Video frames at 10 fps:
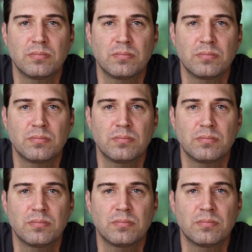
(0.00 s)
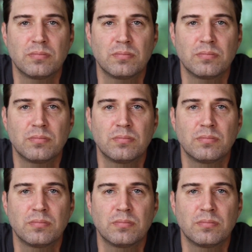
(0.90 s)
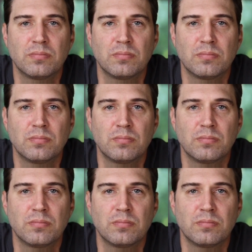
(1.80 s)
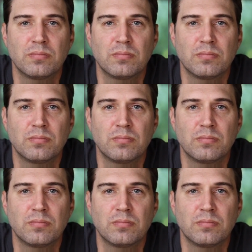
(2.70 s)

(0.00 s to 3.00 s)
(silent)